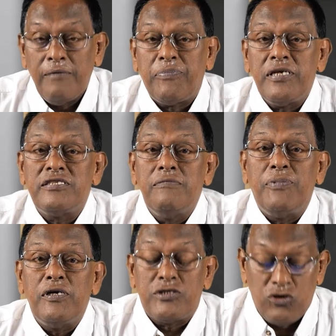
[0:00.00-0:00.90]

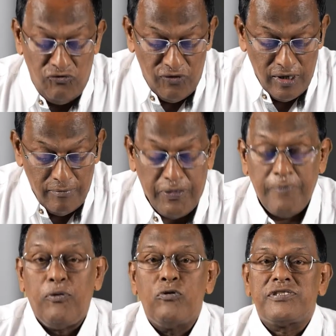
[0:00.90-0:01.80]
principles of
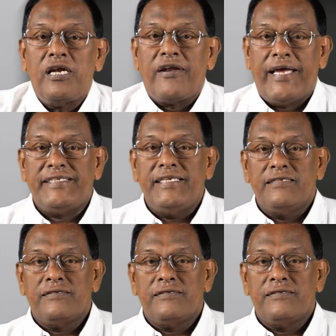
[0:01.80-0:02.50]
proposal writing.